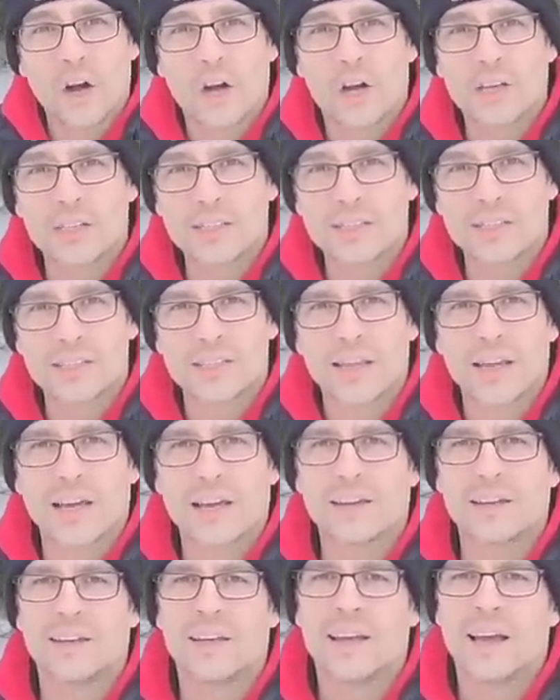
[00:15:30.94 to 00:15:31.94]
on to
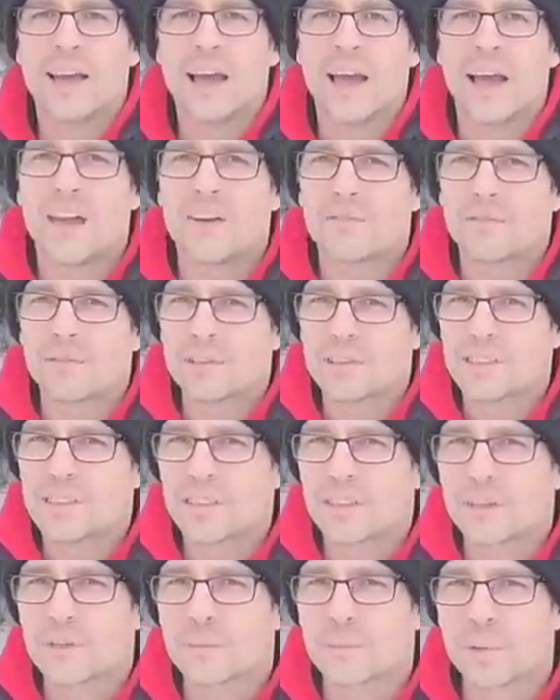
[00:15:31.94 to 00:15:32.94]
that, every
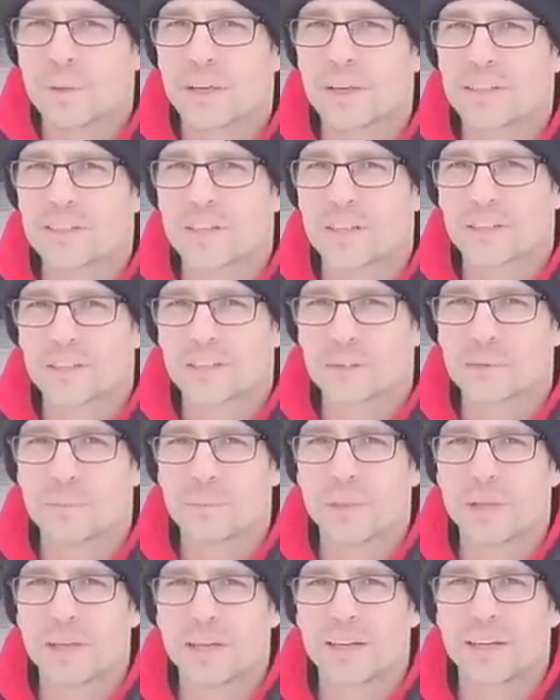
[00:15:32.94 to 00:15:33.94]
single place on this
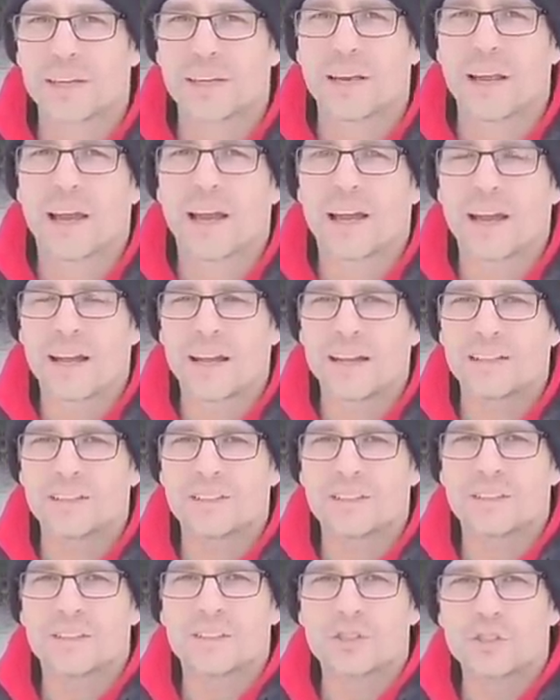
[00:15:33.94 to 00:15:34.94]
planet
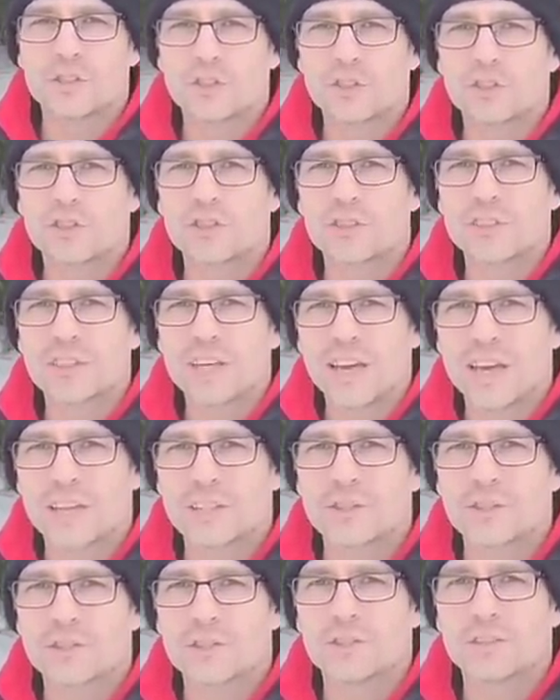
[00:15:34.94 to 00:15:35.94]
has certain
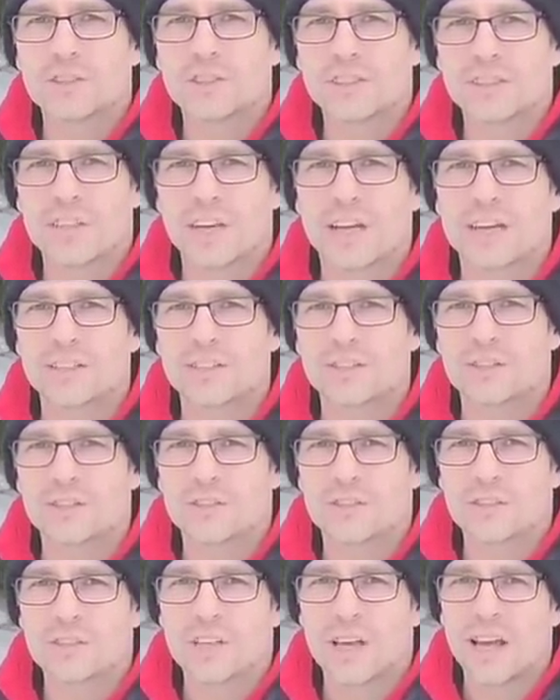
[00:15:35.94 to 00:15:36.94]
natural
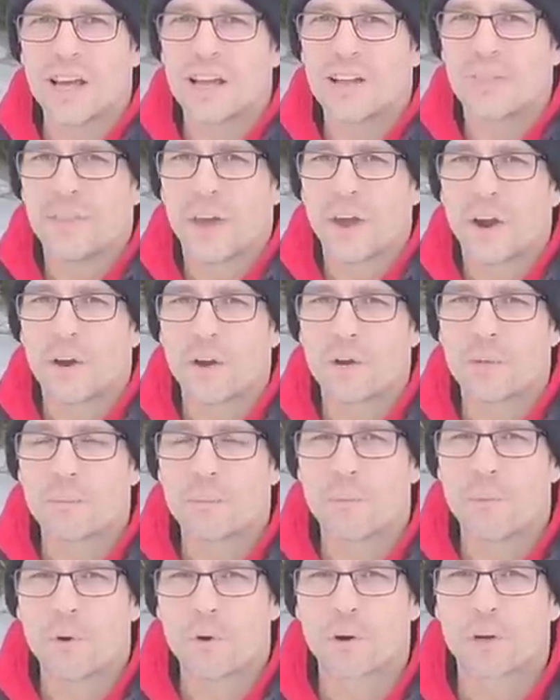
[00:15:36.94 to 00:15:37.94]
disasters that are
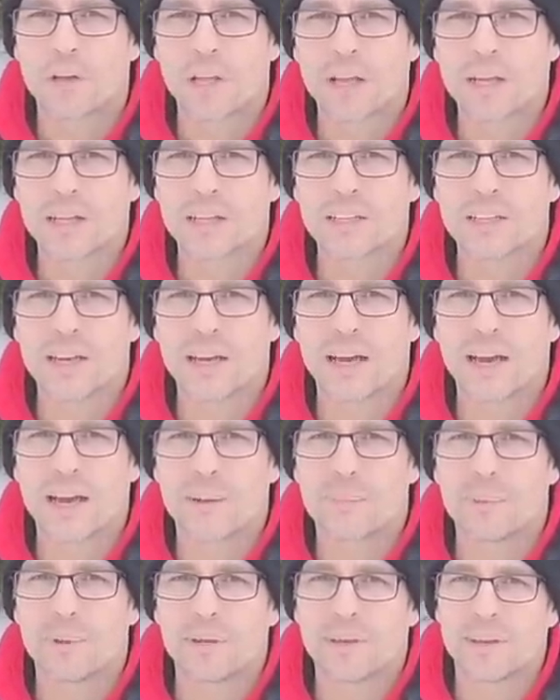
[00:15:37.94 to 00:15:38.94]
more likely to
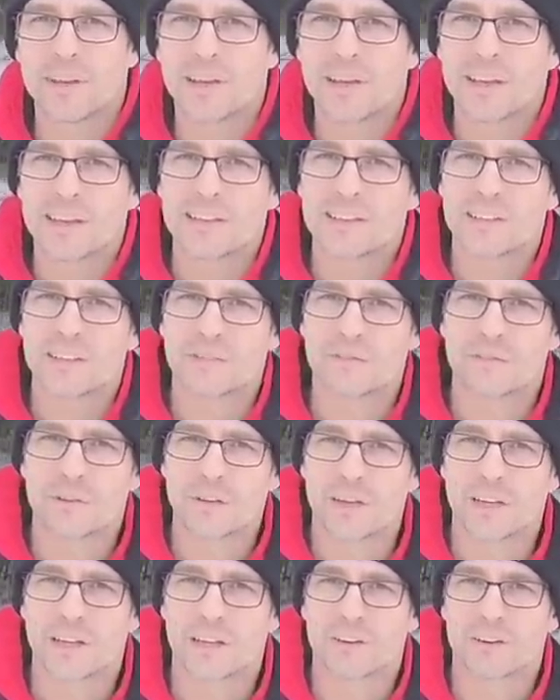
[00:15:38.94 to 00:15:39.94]
happen in
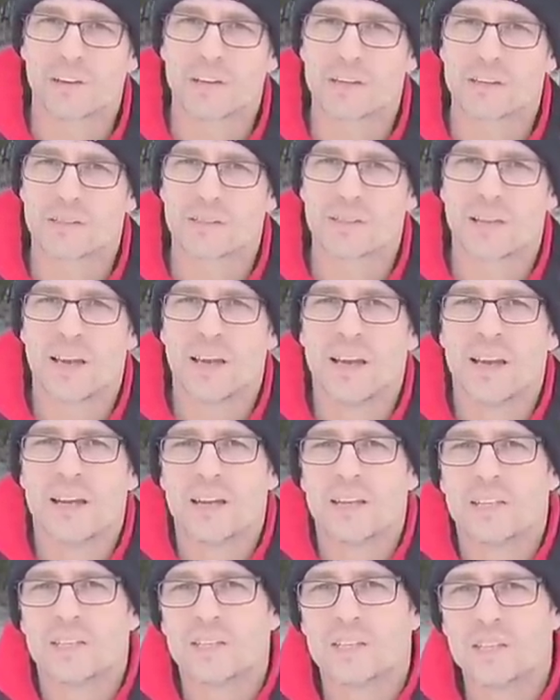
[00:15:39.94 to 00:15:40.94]
different areas.
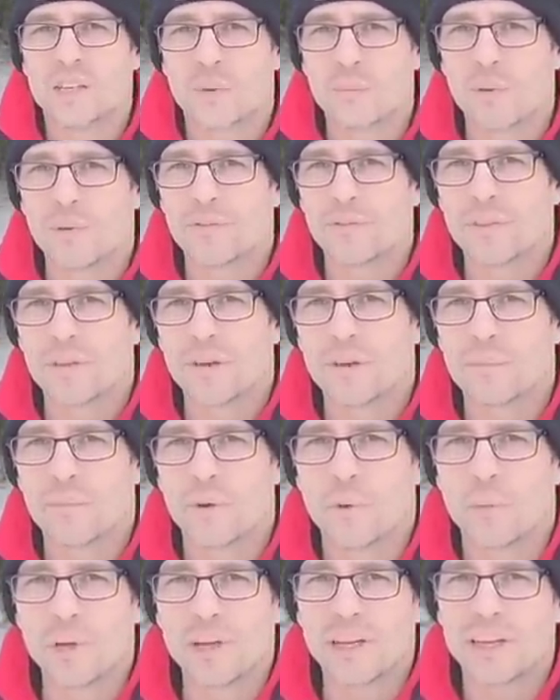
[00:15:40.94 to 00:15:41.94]
Some of them
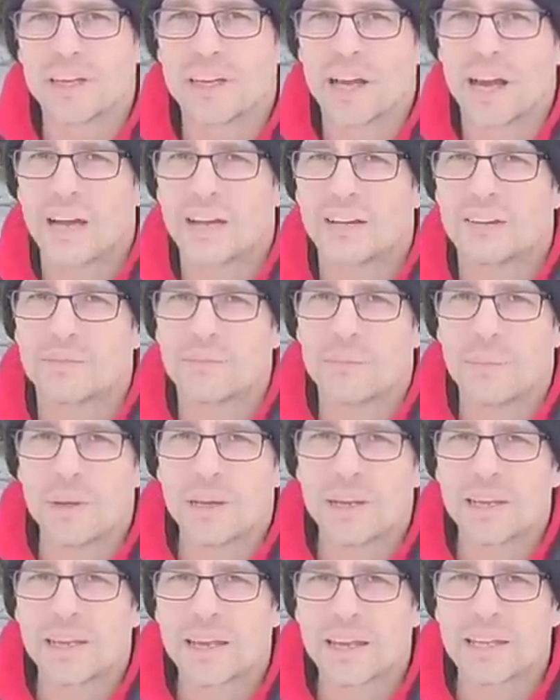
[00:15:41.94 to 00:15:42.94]
we can kind of
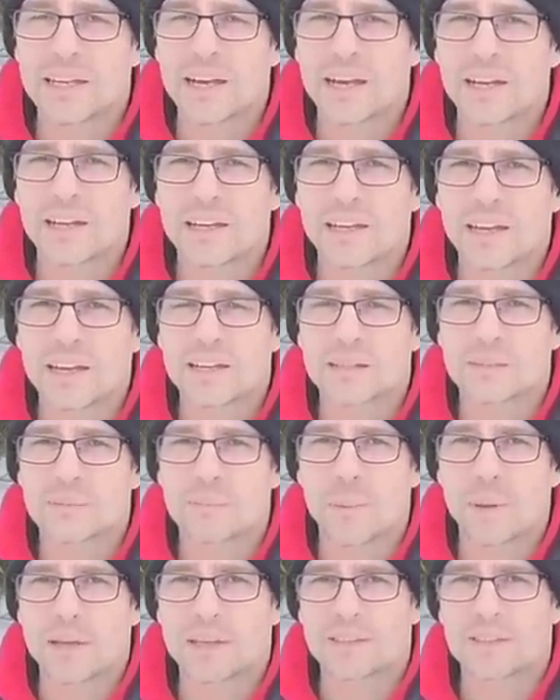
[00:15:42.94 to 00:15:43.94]
mitigate
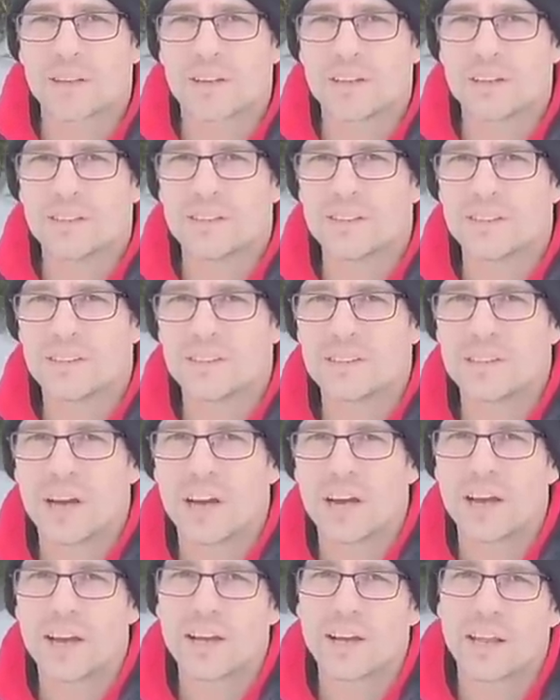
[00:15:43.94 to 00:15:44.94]
against based on
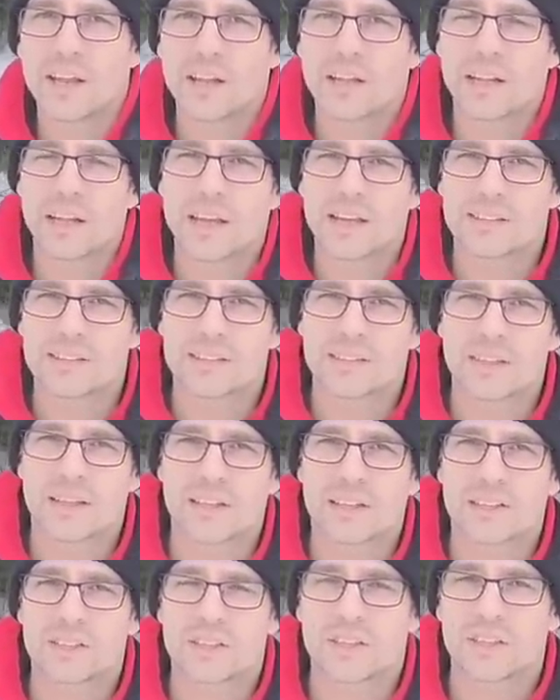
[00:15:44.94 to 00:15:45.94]
design and land
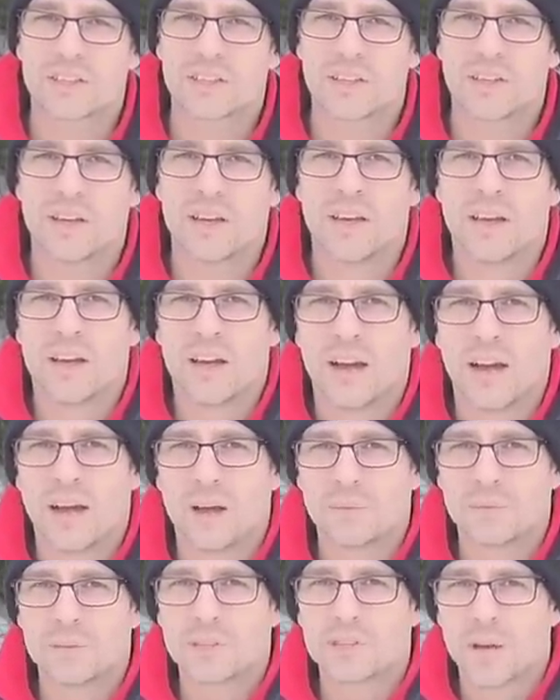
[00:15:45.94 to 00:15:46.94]
selection.
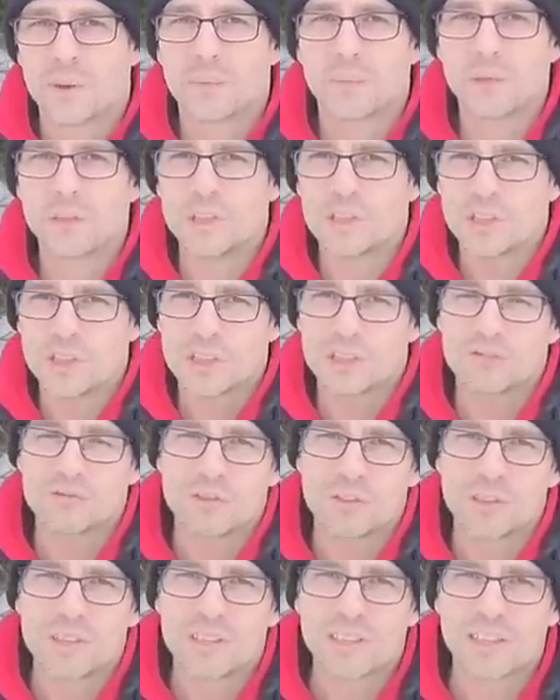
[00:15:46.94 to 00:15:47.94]
Um, some we just
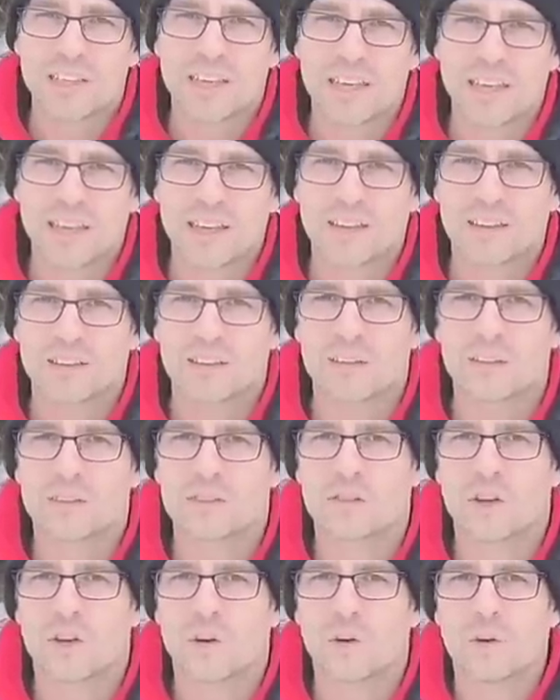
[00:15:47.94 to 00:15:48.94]
really can't.
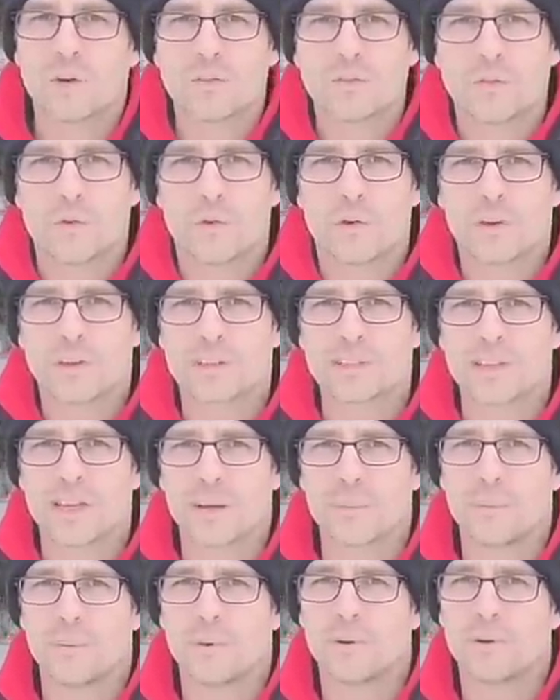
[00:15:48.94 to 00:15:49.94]
So, for
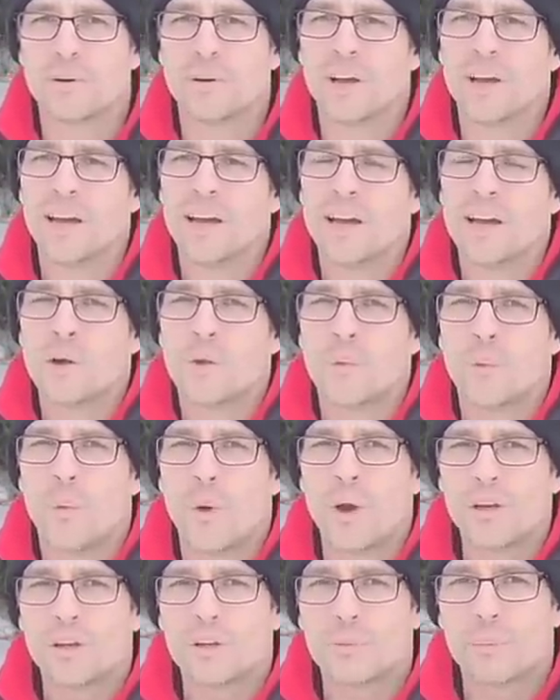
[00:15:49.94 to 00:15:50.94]
example,
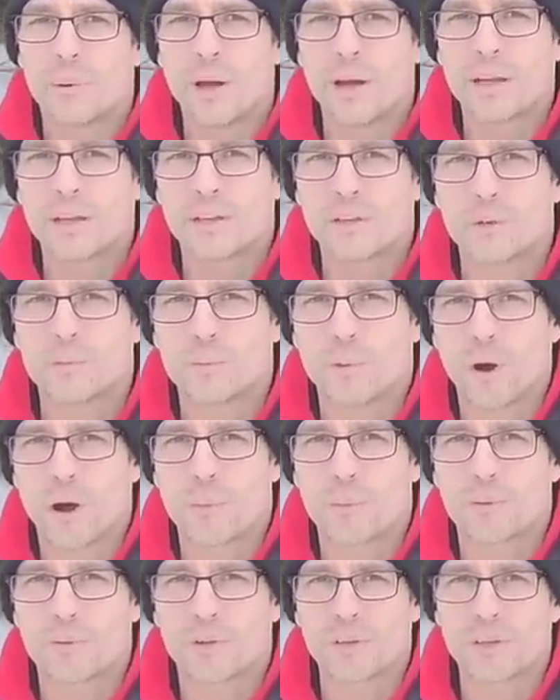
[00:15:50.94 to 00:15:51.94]
when you're buying a new
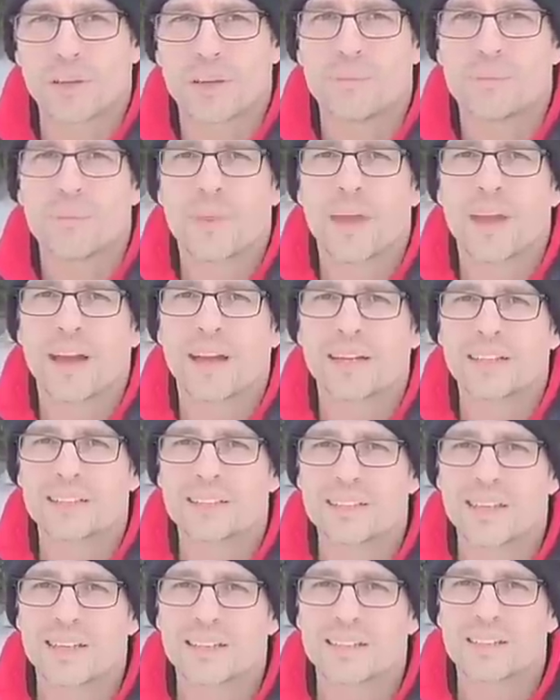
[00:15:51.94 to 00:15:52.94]
property,
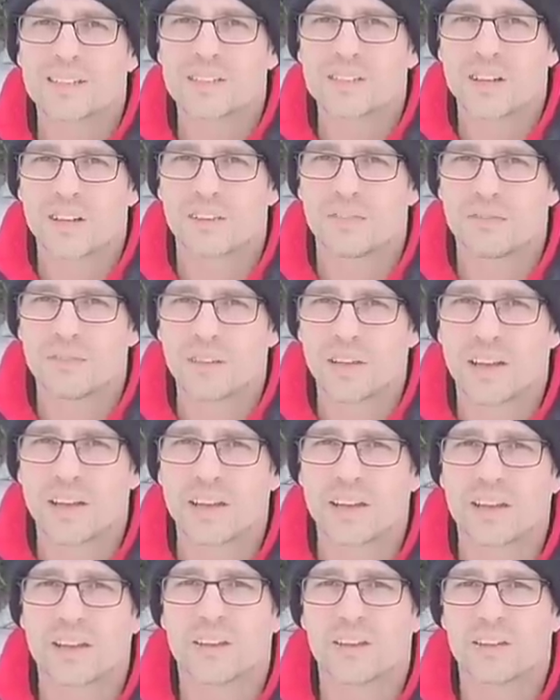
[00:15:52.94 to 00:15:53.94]
assess stuff
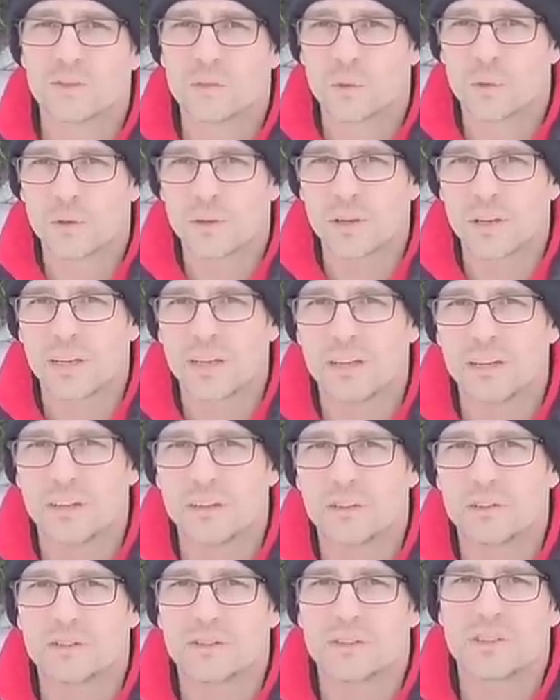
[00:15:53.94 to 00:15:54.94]
like
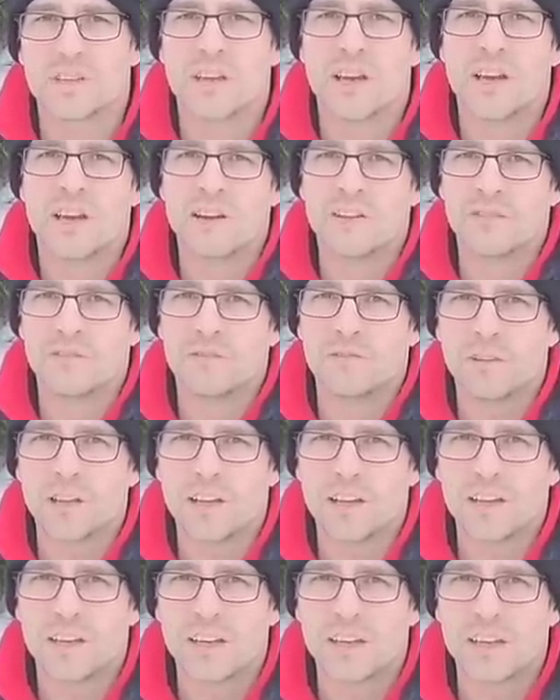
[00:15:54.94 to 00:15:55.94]
tornadoes,
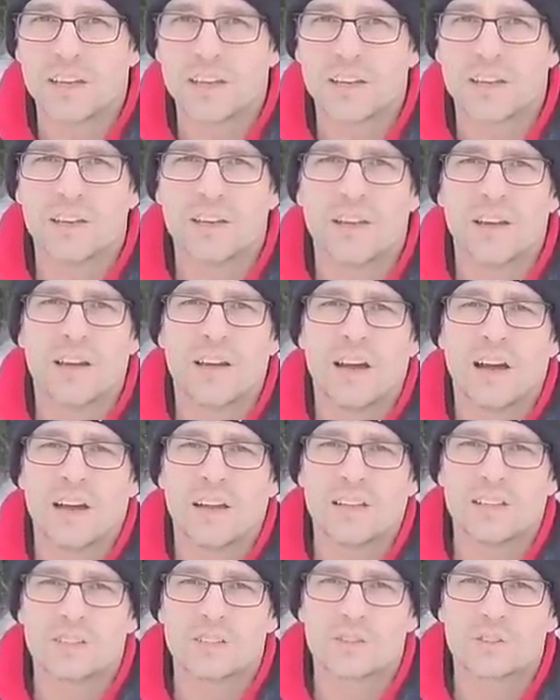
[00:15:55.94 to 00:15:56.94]
flooding,
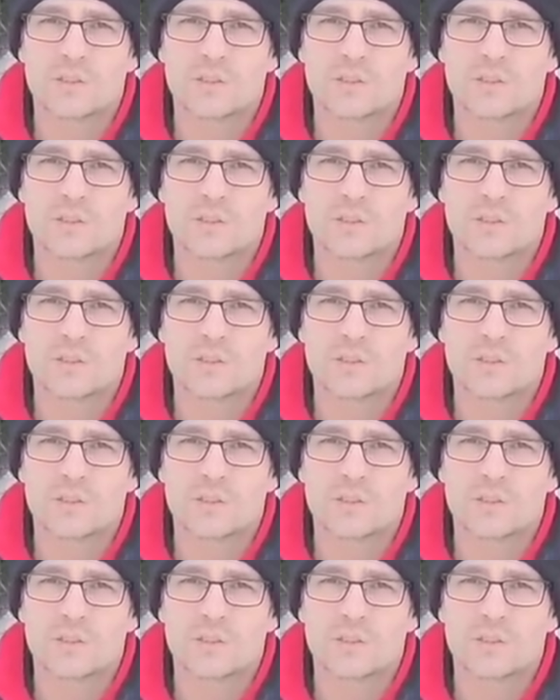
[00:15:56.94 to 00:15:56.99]
ice